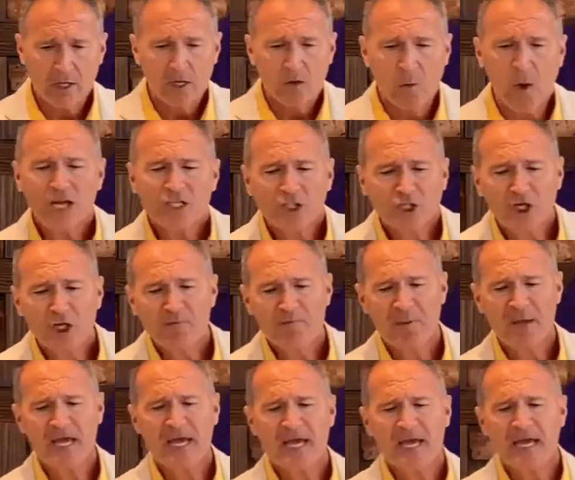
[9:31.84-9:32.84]
What should
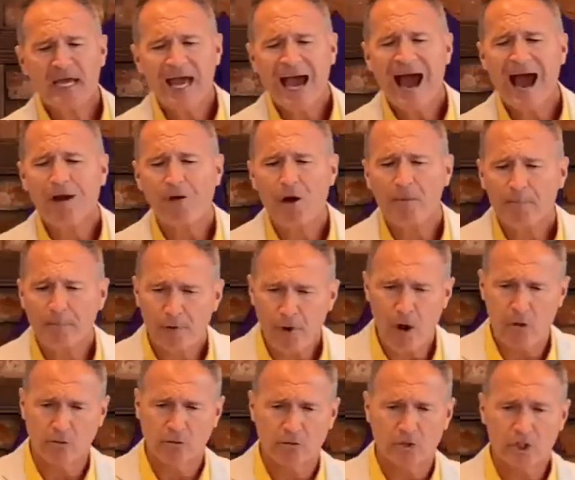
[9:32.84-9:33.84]
be our
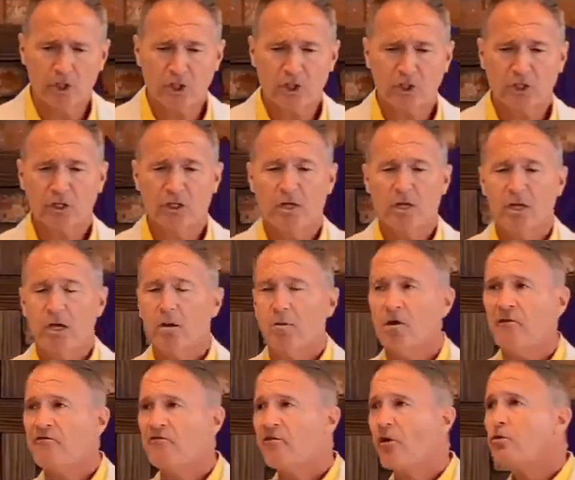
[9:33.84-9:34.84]
approach? Well,
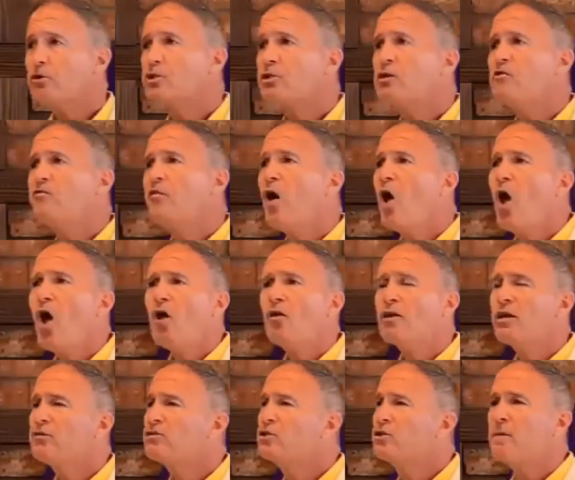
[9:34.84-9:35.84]
first of all,
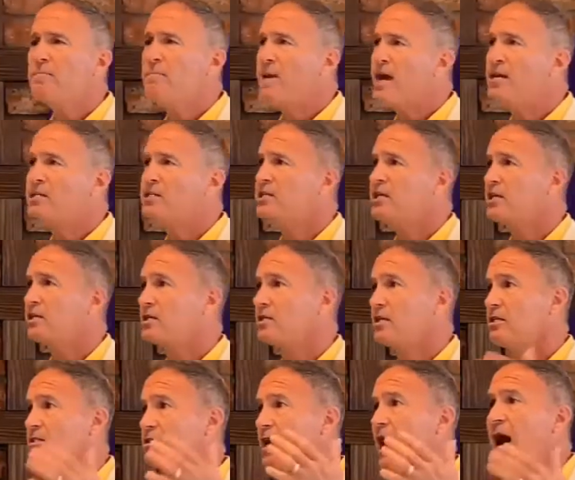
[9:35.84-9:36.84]
there's the basics.
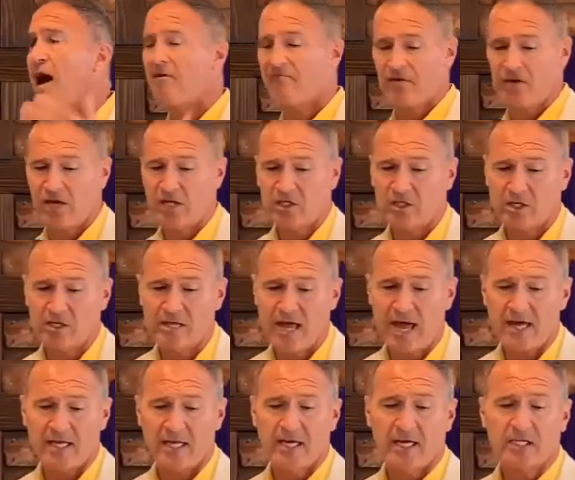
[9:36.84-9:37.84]
It's obvious, and
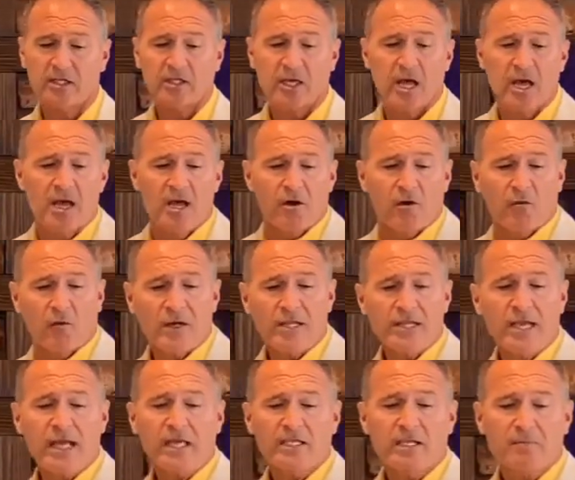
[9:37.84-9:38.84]
that is we
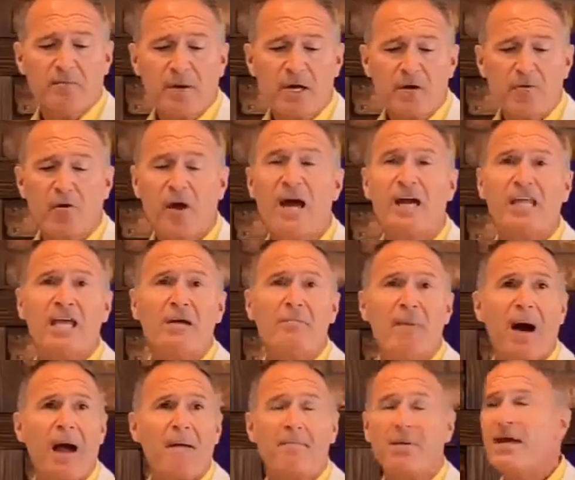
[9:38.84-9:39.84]
need to be ready
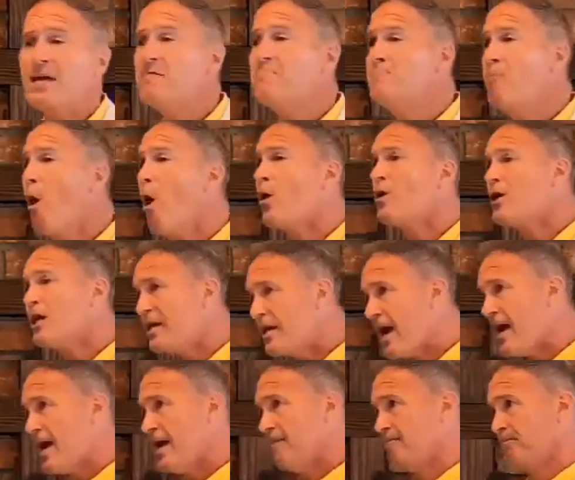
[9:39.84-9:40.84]
by being born
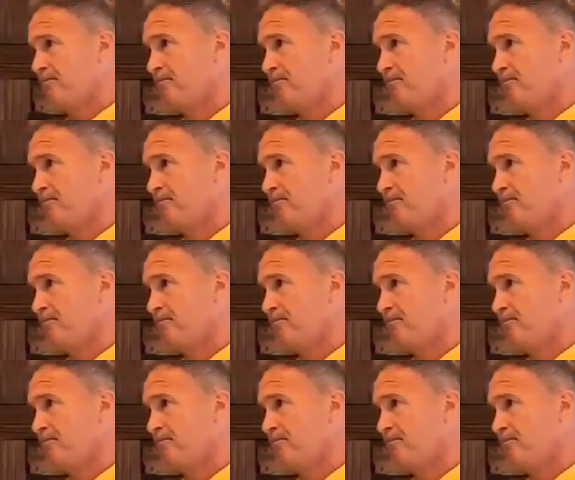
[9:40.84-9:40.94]
again.